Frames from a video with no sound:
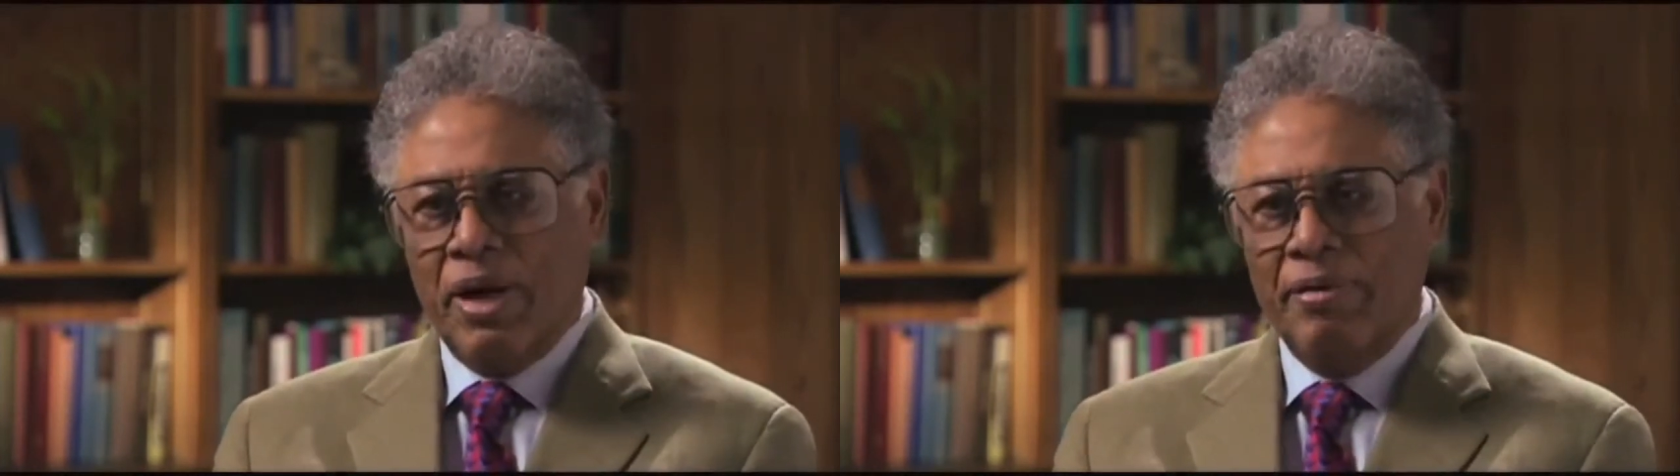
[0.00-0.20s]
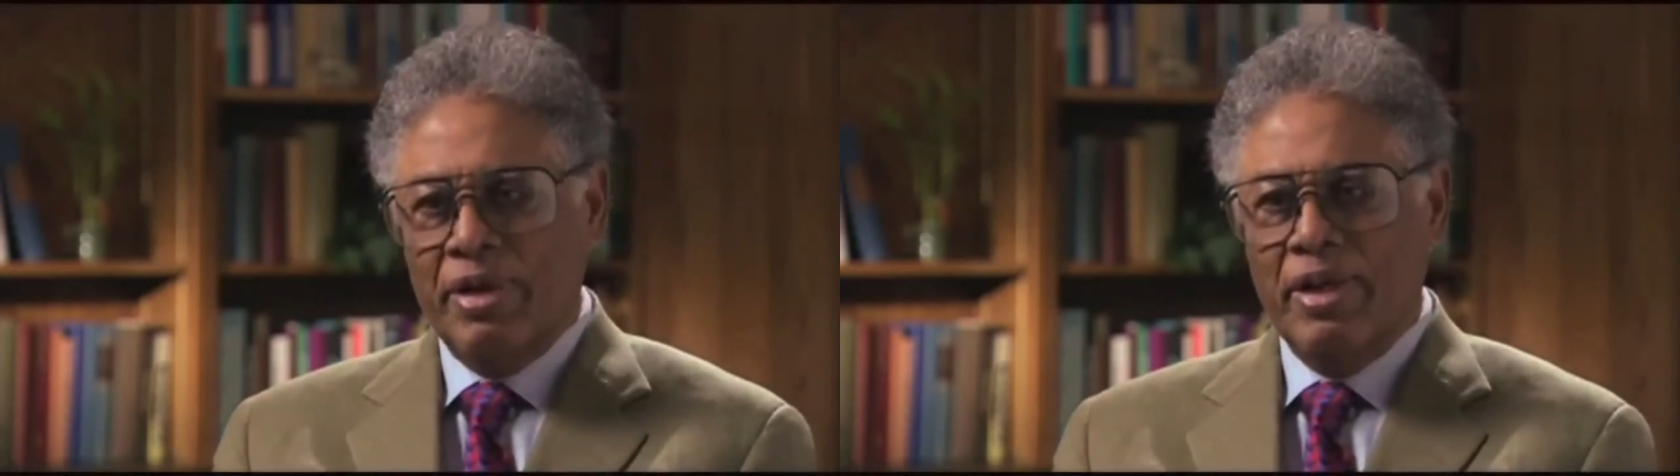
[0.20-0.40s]

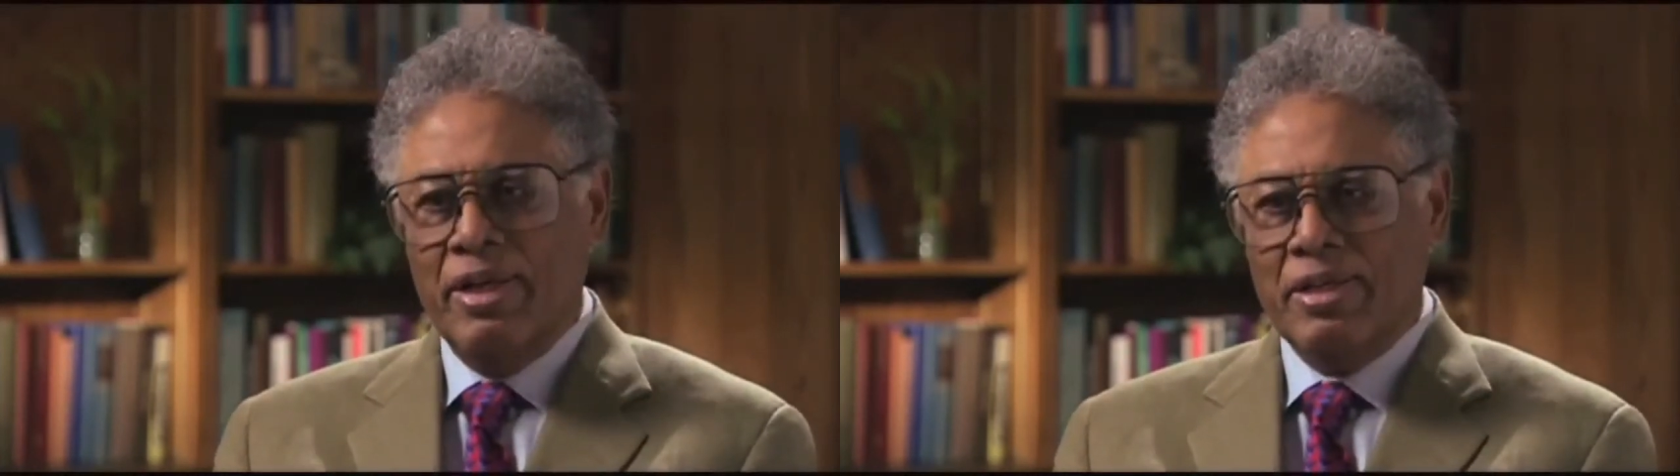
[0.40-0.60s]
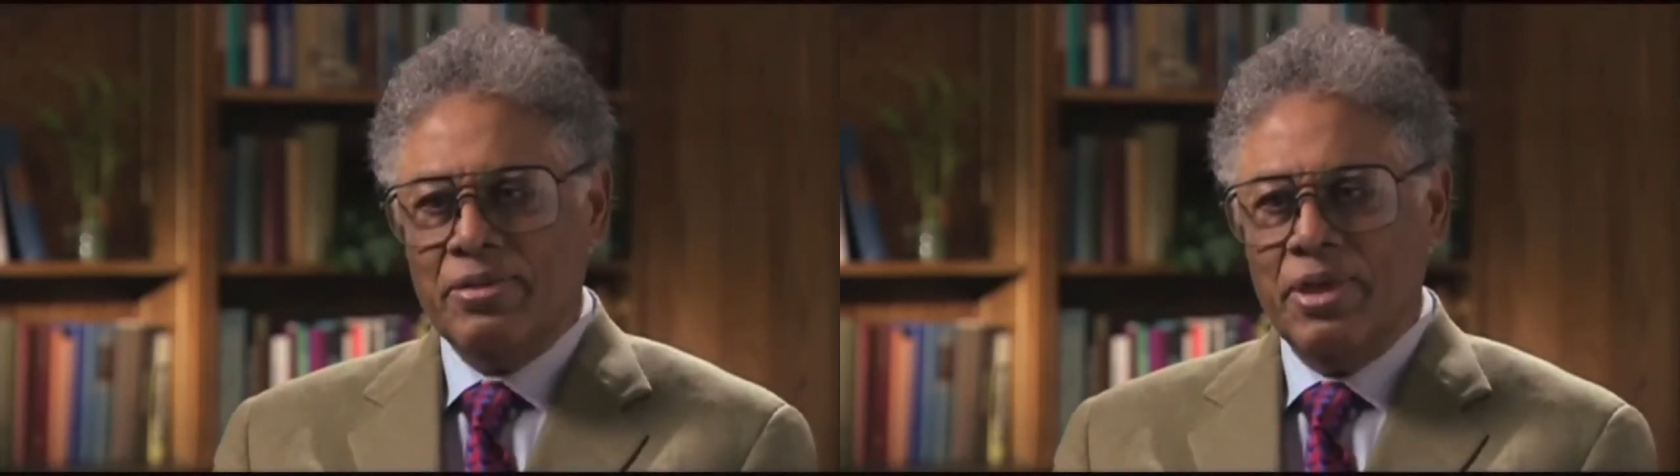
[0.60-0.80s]
private
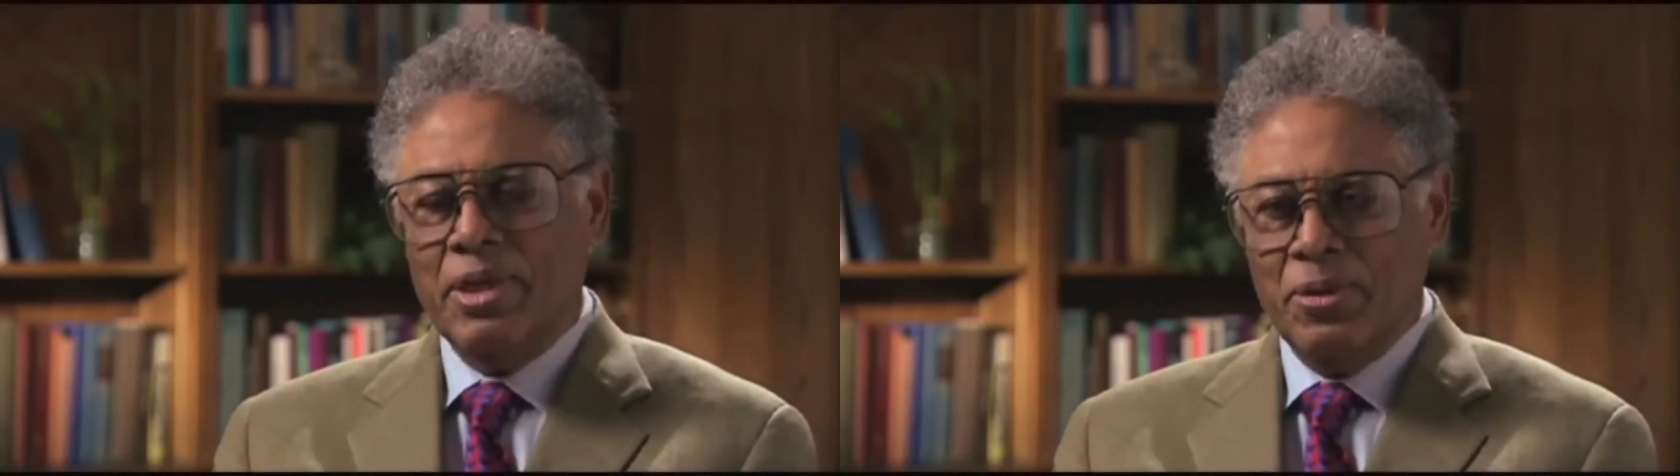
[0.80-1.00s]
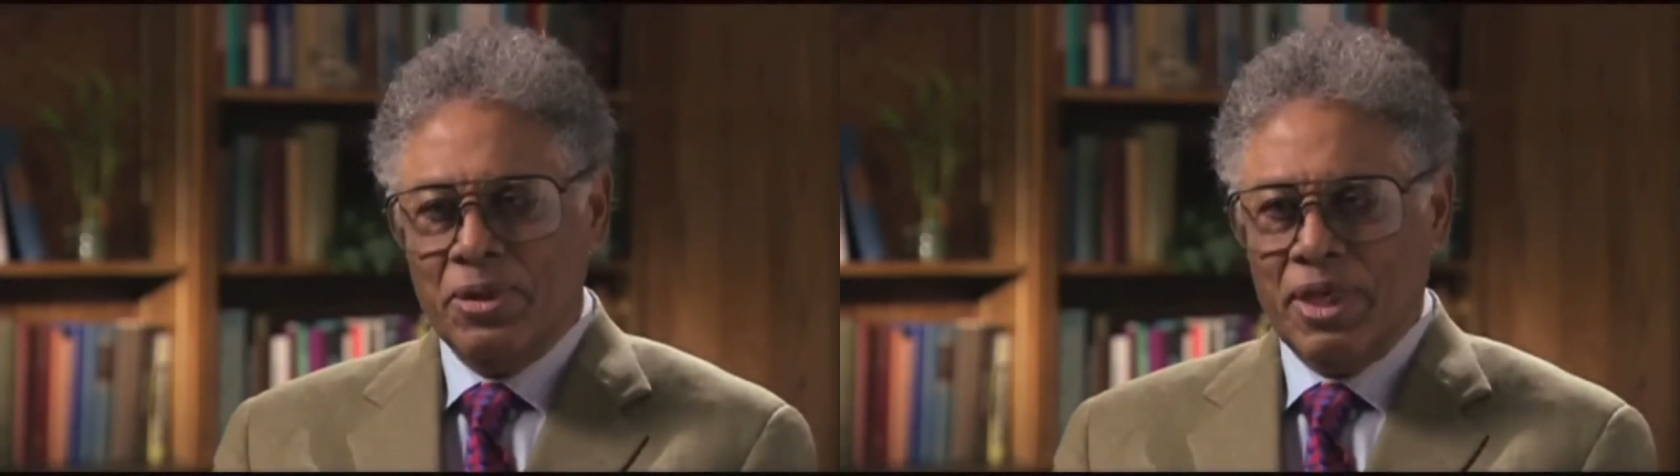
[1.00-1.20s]
industry
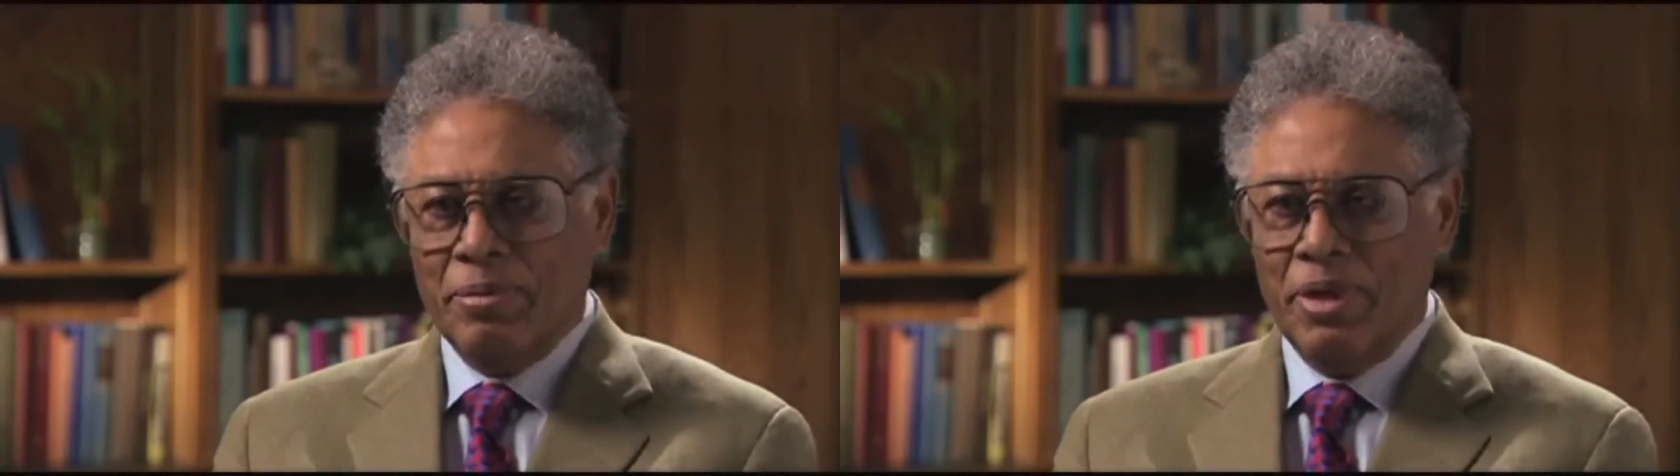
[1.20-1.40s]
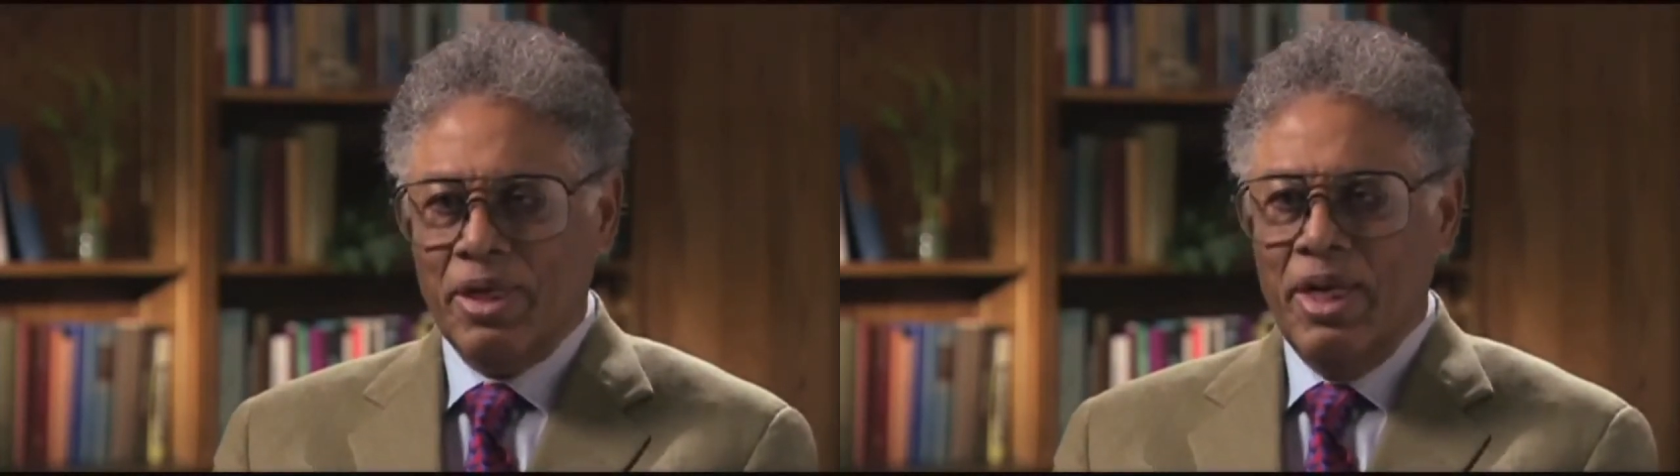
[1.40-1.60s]
to do
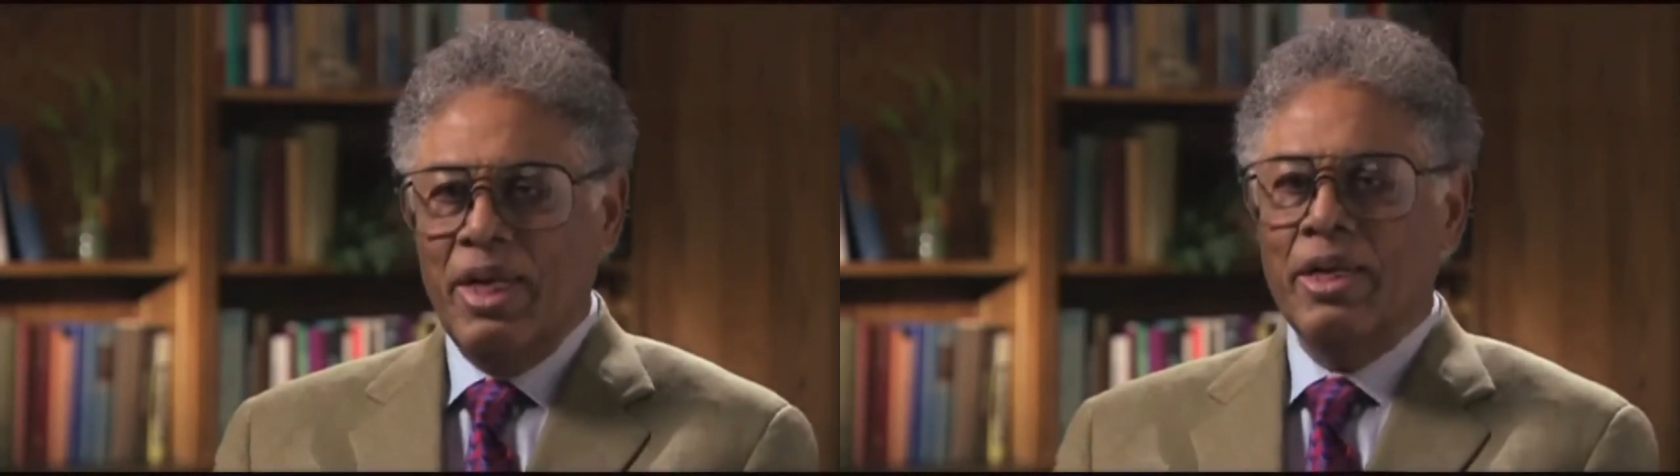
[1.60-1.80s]
something